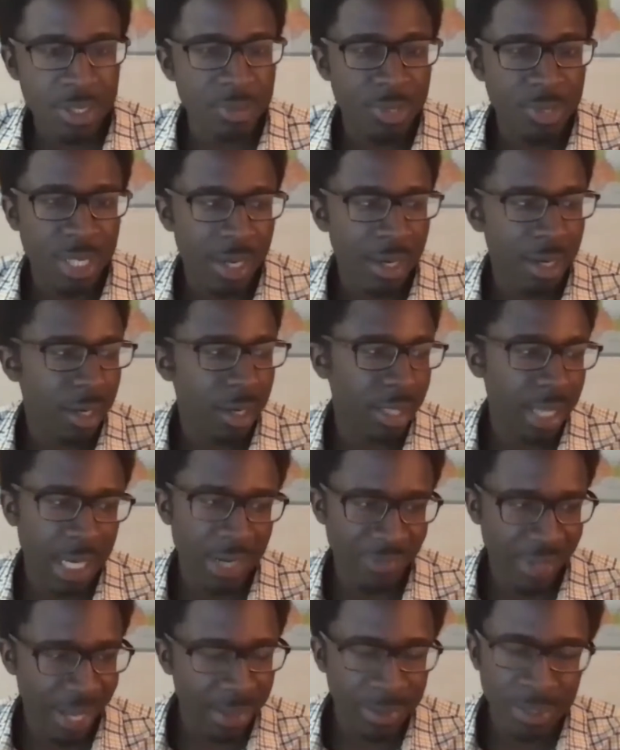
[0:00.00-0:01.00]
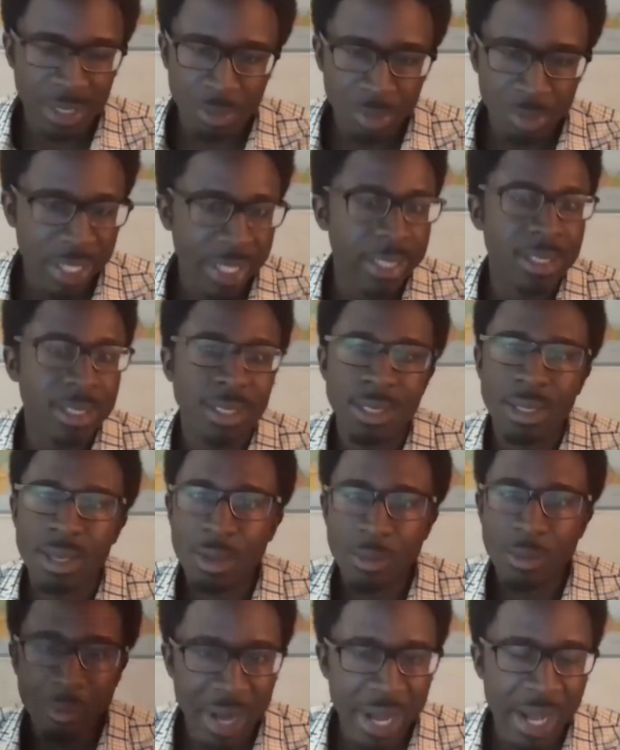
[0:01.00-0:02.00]
that are kind of held in place
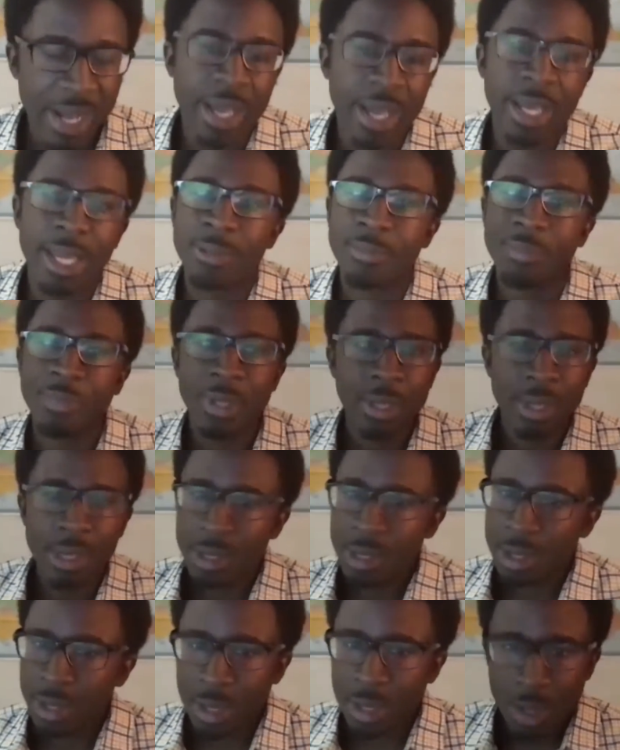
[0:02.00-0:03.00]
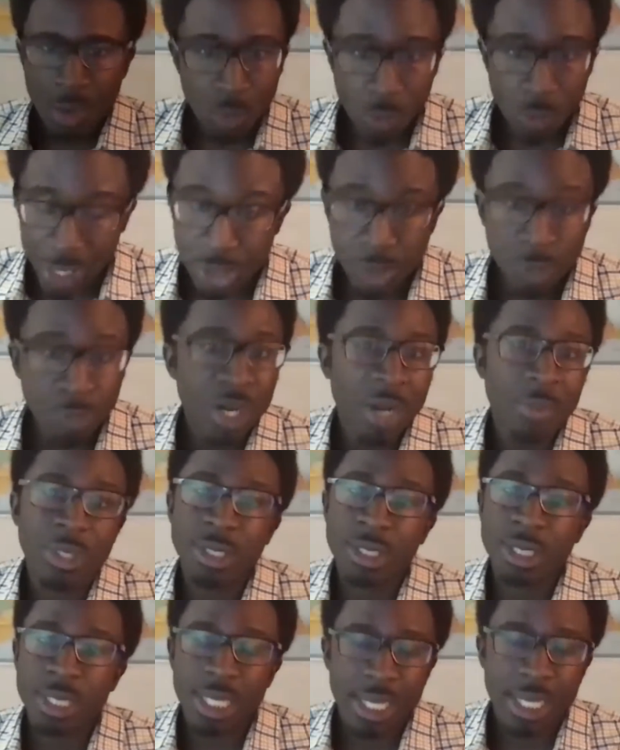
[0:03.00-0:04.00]
by white
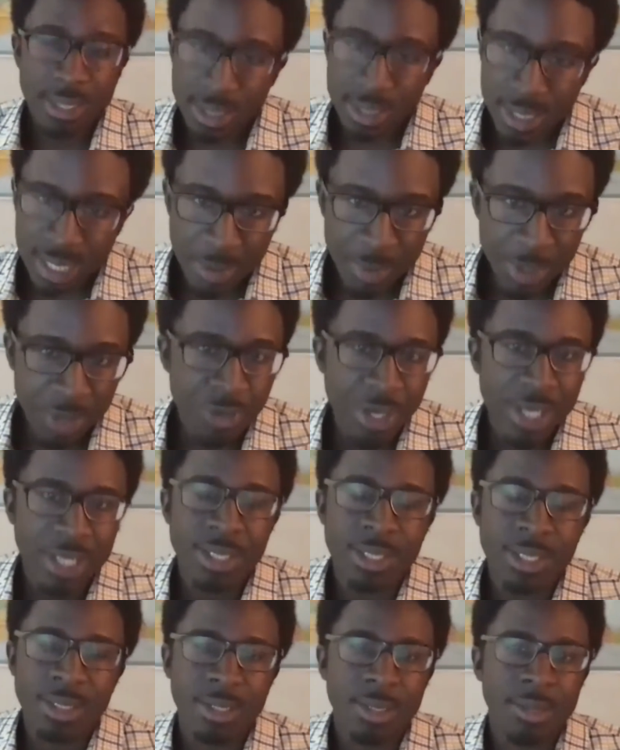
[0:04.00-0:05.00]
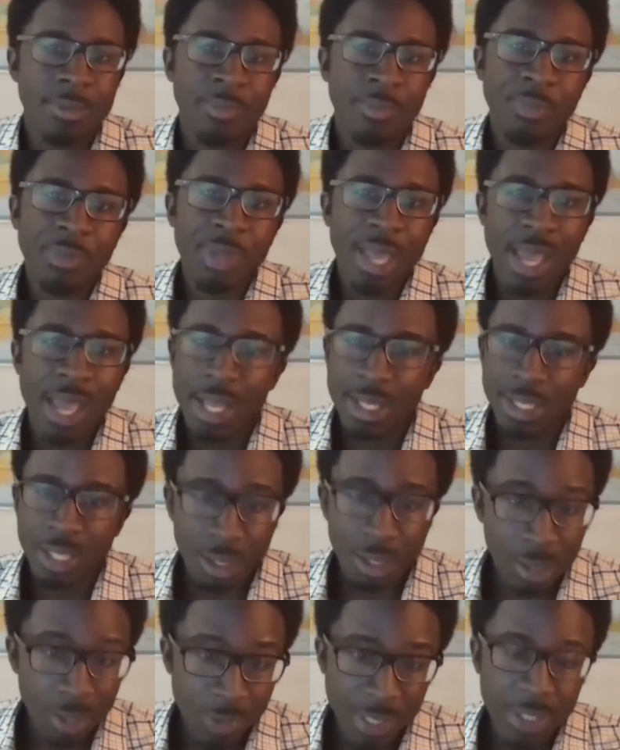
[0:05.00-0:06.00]
supremacy and systemic racism and
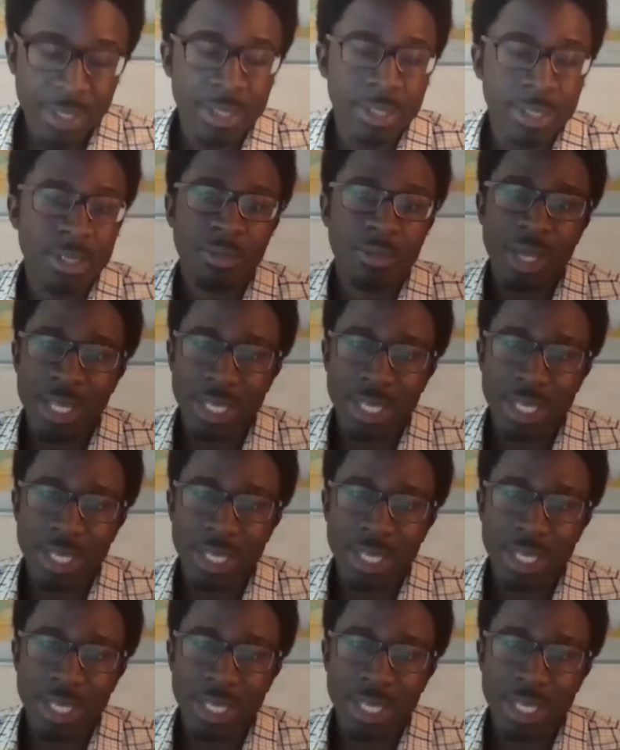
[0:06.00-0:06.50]
colonialism and